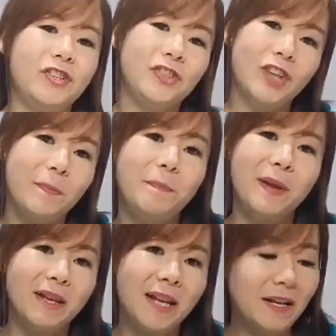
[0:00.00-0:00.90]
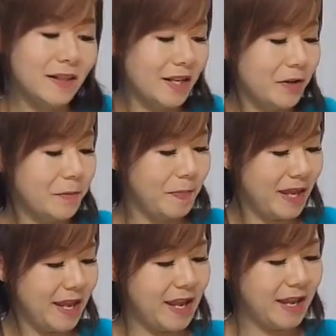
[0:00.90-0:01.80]
just sharpen it a little
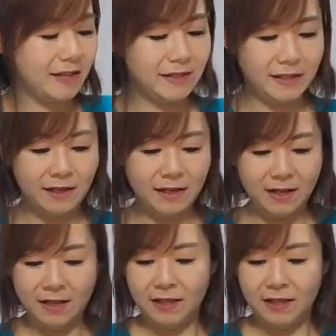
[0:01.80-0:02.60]
bit.